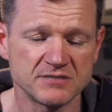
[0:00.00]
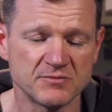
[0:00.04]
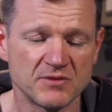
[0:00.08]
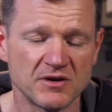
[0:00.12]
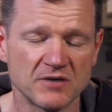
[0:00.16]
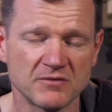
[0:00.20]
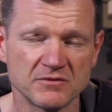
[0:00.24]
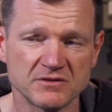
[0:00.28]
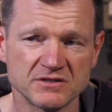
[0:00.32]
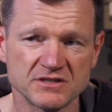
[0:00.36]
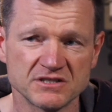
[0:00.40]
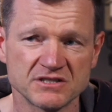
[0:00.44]
be
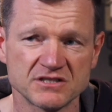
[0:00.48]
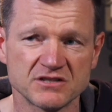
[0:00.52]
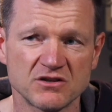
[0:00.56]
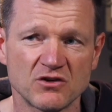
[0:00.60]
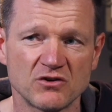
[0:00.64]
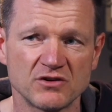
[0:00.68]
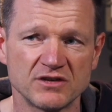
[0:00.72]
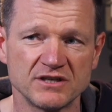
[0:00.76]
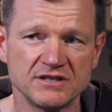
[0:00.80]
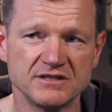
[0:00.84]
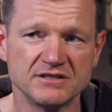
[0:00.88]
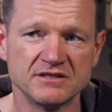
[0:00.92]
able to
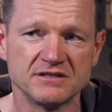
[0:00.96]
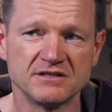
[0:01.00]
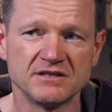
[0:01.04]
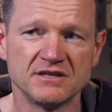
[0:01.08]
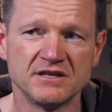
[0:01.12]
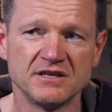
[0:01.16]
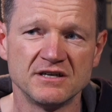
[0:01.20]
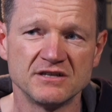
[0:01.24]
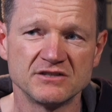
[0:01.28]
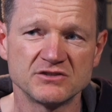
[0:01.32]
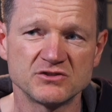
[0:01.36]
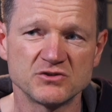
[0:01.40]
slot in
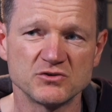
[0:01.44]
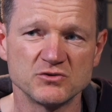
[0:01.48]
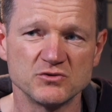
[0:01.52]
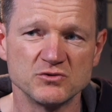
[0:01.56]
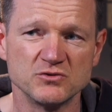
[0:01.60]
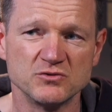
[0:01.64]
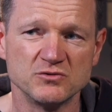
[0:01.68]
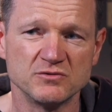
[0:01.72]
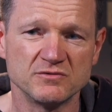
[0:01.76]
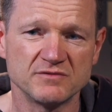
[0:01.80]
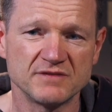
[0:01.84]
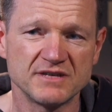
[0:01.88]

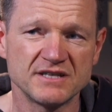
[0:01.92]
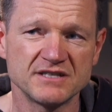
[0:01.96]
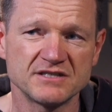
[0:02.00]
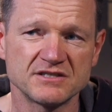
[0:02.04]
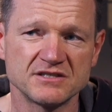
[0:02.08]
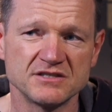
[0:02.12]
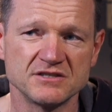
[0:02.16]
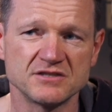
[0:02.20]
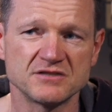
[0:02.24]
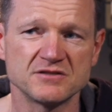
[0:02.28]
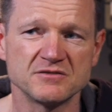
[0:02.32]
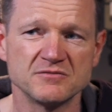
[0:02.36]
to their
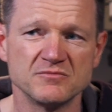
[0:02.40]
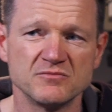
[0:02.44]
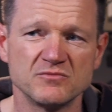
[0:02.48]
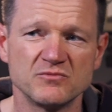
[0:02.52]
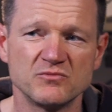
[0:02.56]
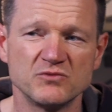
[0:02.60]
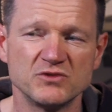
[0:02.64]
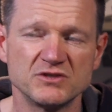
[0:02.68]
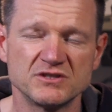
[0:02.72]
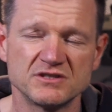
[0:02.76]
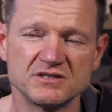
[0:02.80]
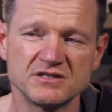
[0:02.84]
system,
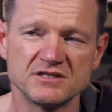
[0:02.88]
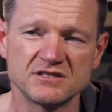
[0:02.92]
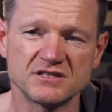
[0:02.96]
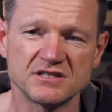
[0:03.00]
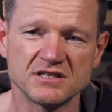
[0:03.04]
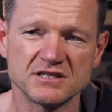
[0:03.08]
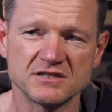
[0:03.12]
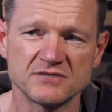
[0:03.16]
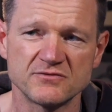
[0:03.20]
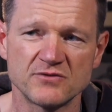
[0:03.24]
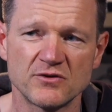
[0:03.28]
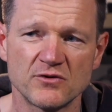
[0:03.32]
which this
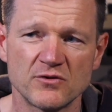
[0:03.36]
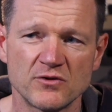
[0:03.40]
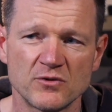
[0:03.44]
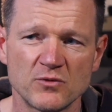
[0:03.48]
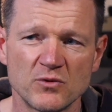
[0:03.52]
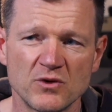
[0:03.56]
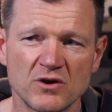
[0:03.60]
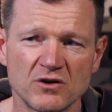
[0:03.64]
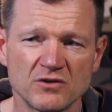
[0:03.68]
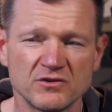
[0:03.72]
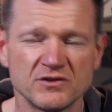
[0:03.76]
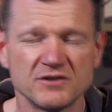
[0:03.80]
does very
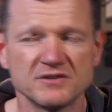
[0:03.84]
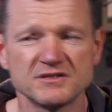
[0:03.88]
well.